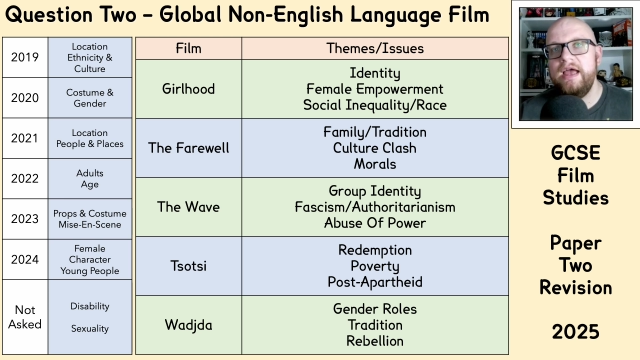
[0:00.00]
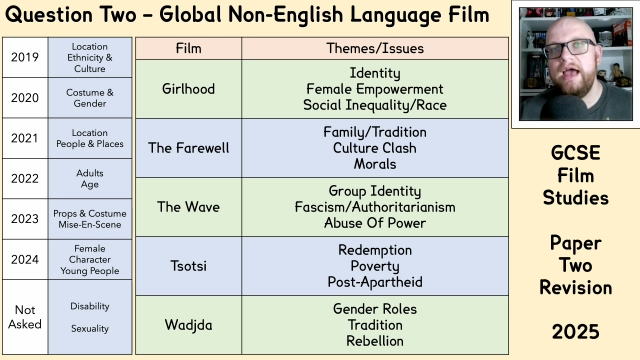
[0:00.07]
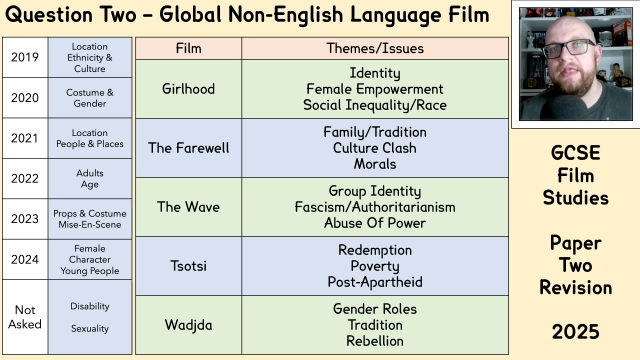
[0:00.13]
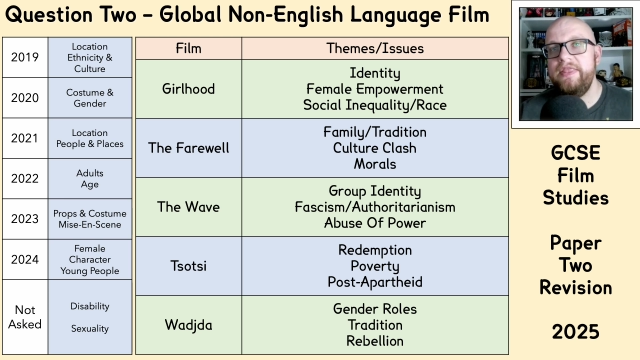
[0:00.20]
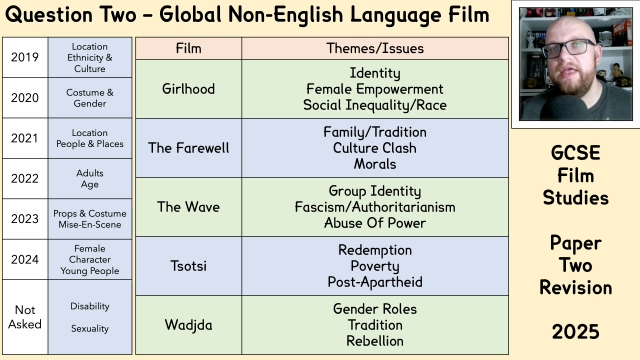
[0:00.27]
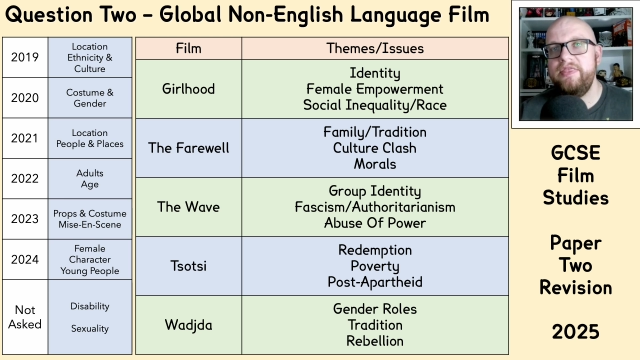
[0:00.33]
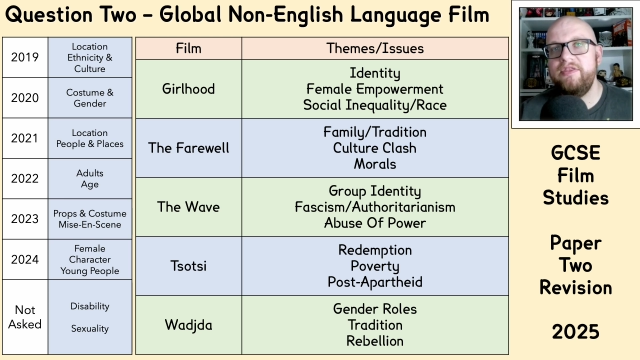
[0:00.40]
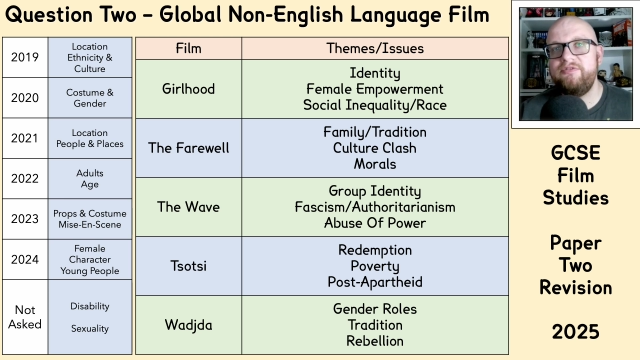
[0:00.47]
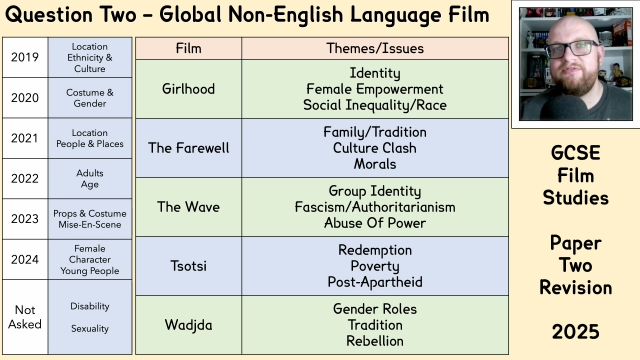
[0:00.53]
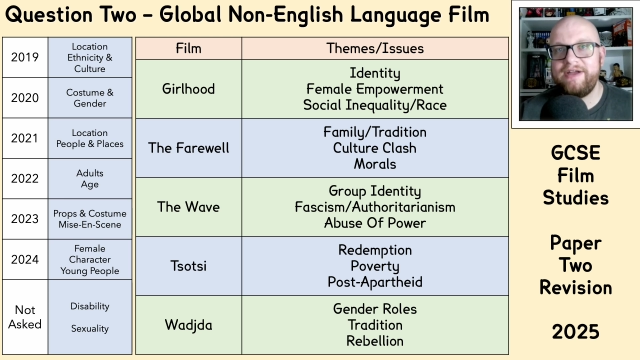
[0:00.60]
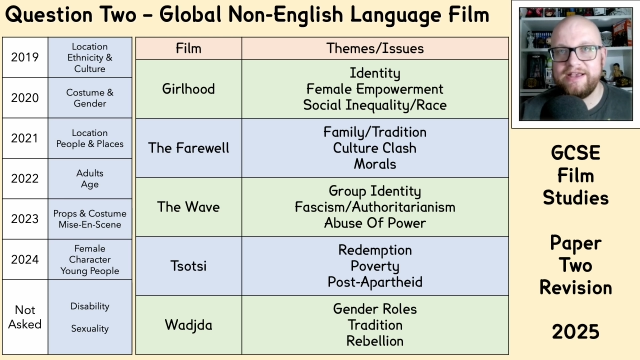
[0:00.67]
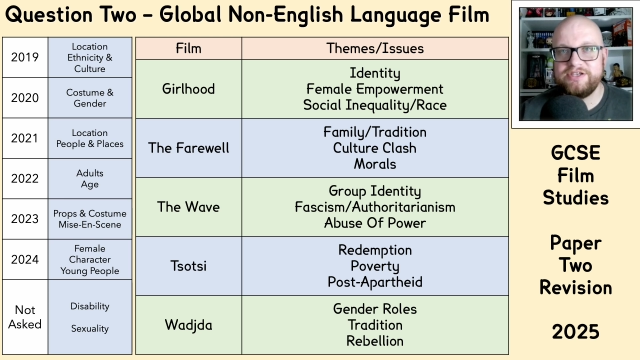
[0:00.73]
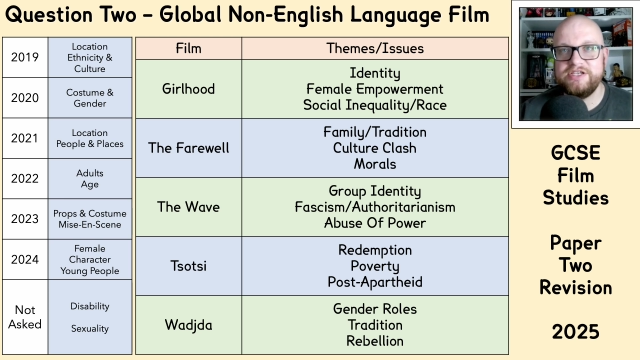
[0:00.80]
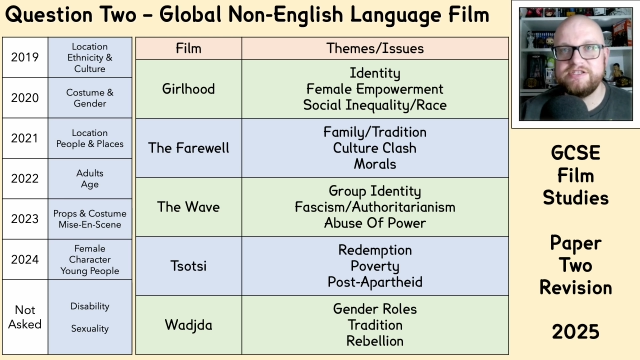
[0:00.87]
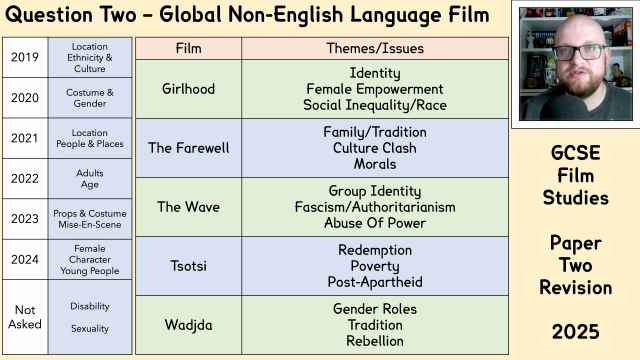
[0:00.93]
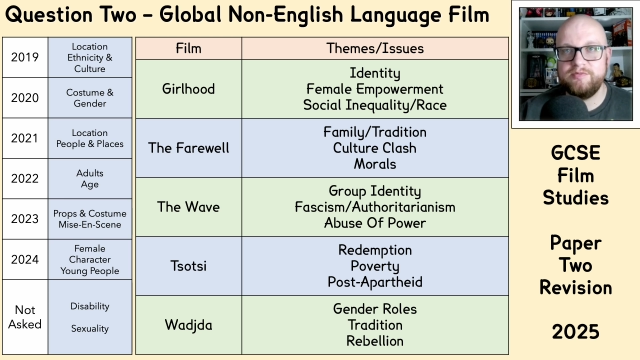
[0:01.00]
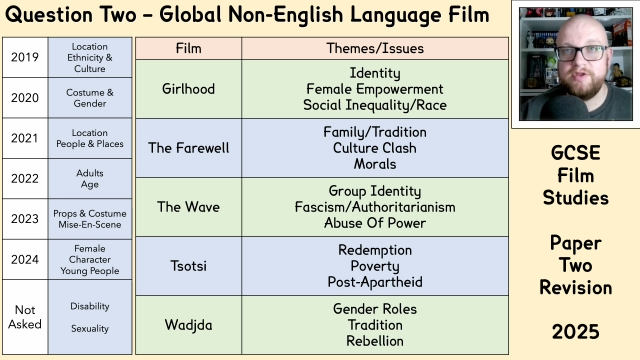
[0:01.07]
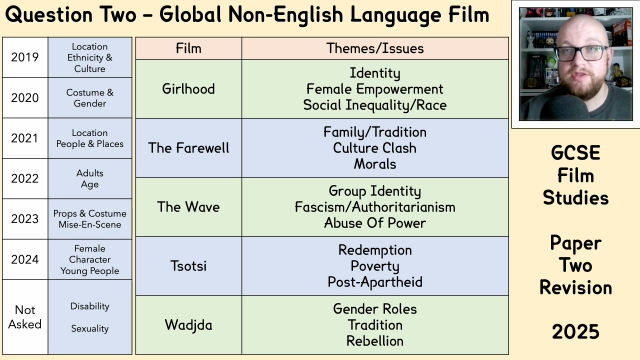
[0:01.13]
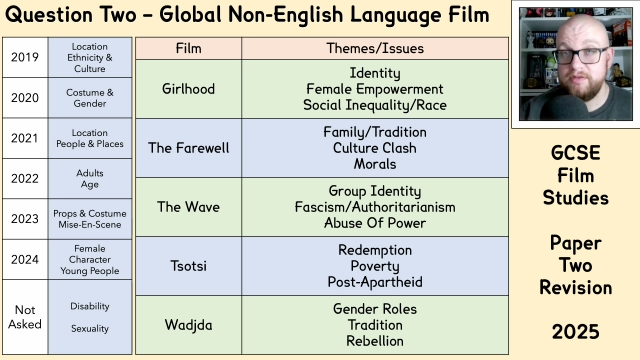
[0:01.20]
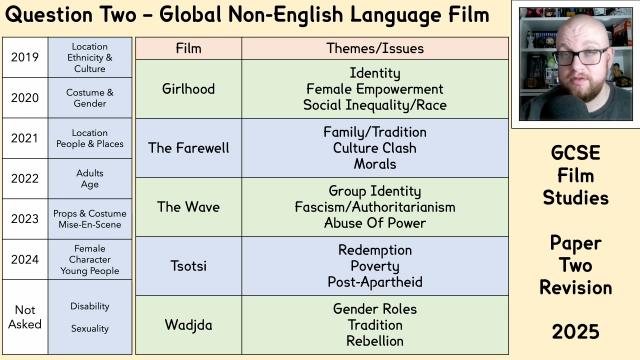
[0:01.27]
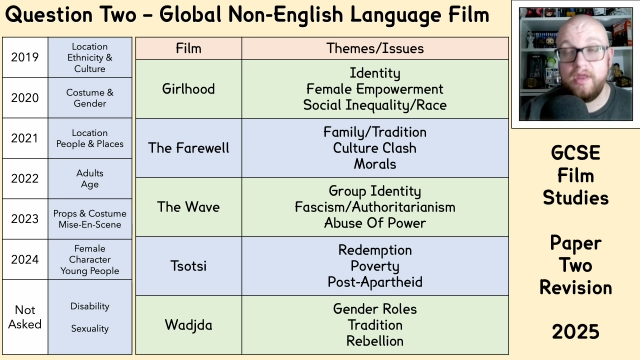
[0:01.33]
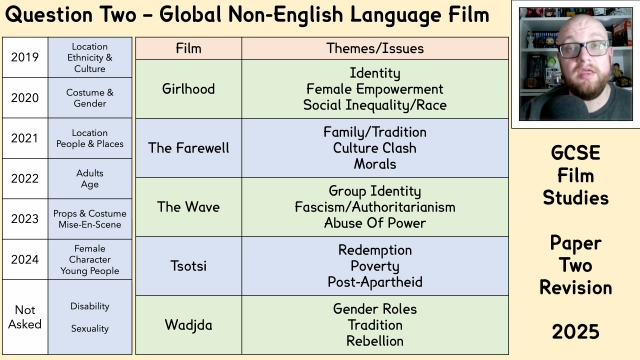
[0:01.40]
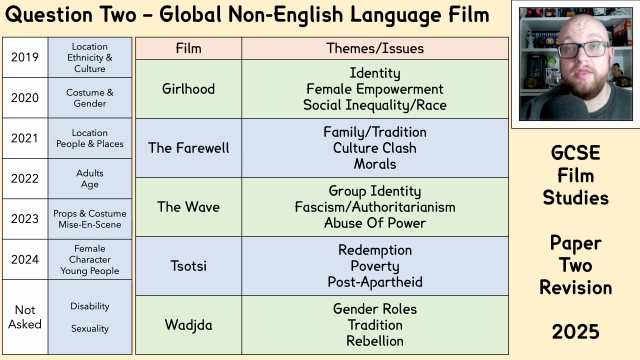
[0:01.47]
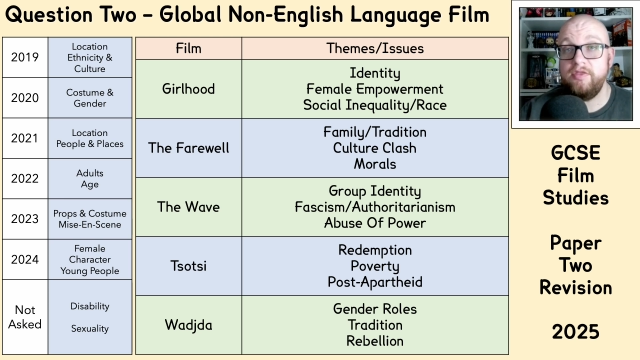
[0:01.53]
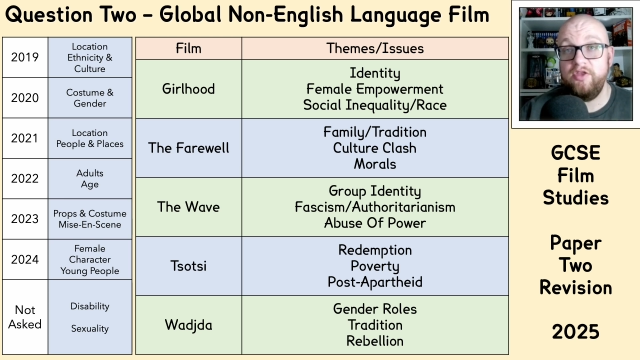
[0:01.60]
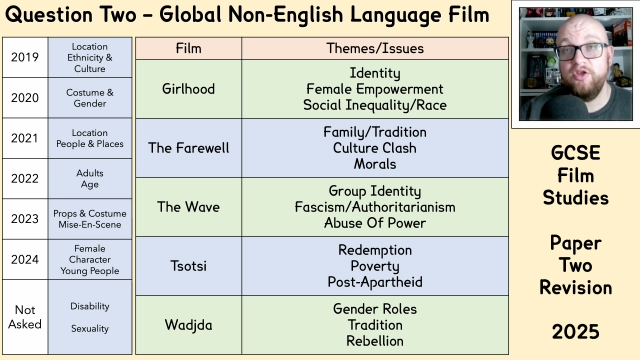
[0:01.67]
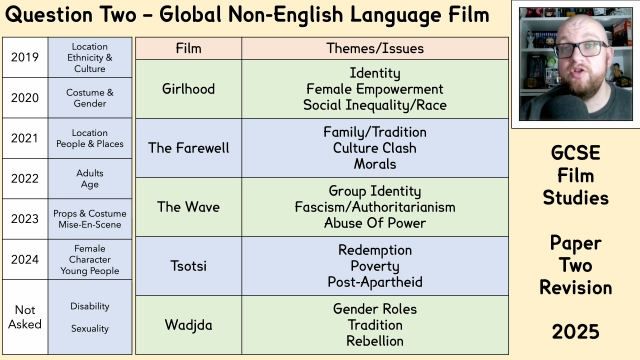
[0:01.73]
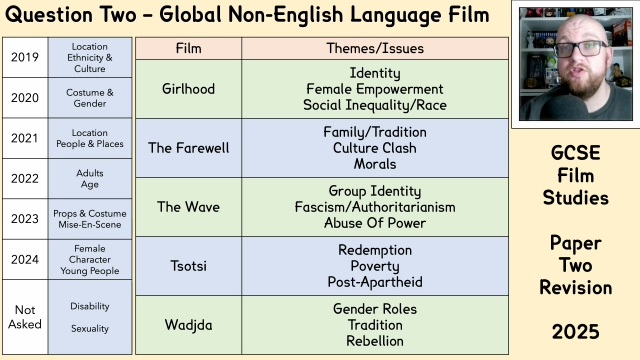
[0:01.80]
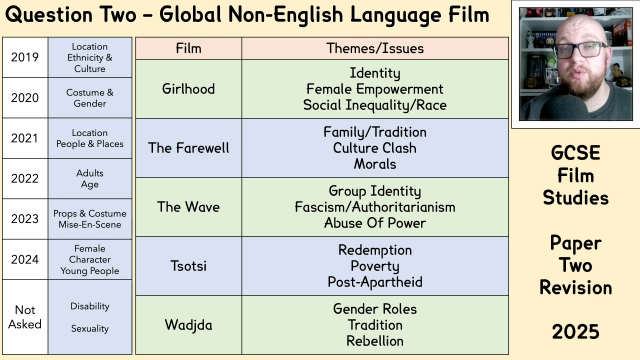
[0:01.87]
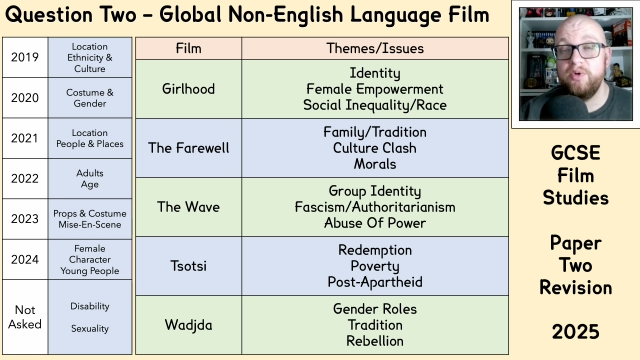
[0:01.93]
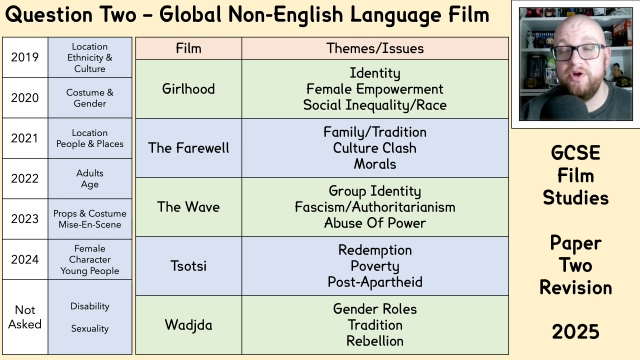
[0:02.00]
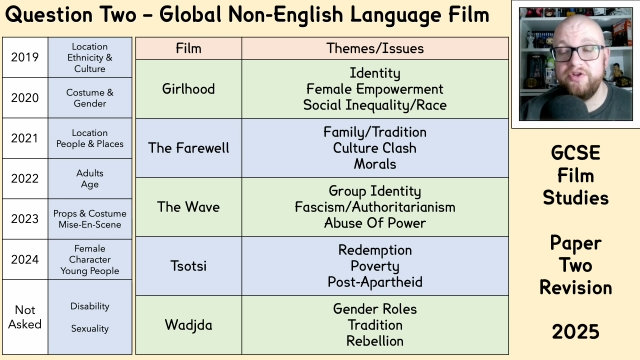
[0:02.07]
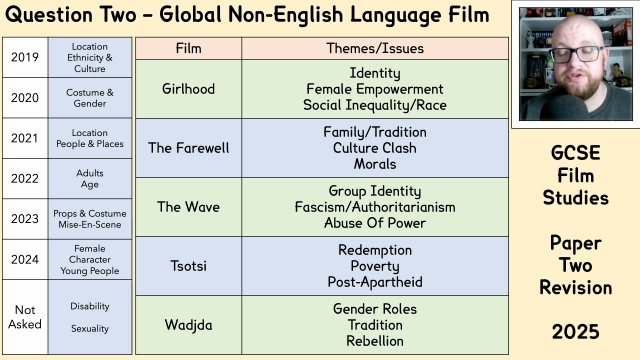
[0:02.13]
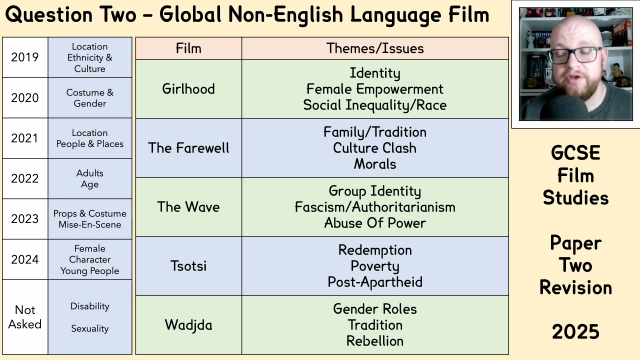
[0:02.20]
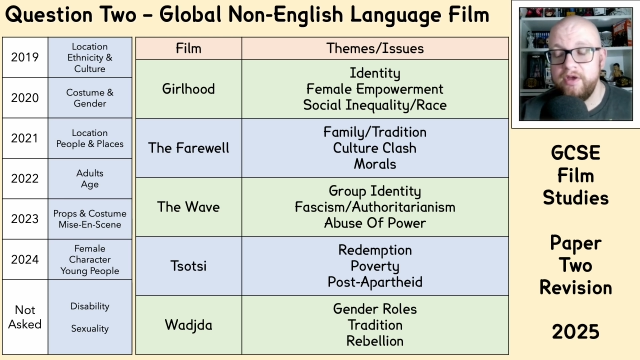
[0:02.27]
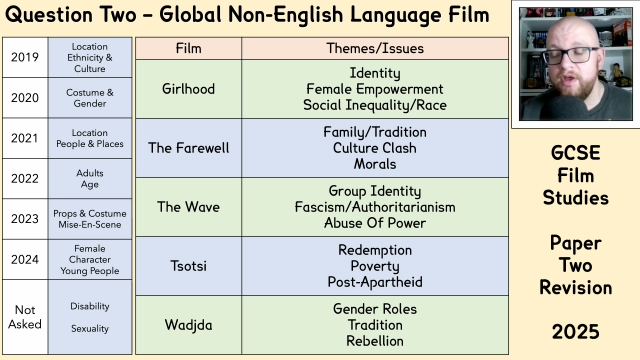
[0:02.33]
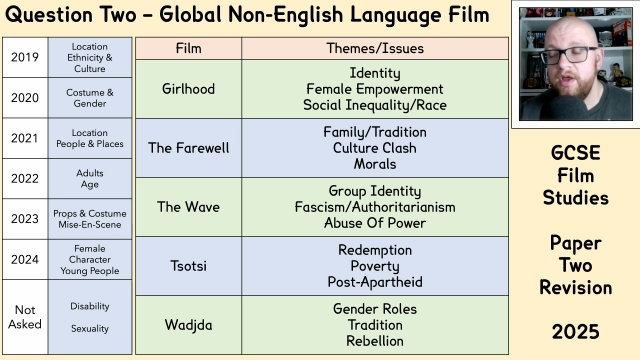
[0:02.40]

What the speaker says: And then the fascism and the other word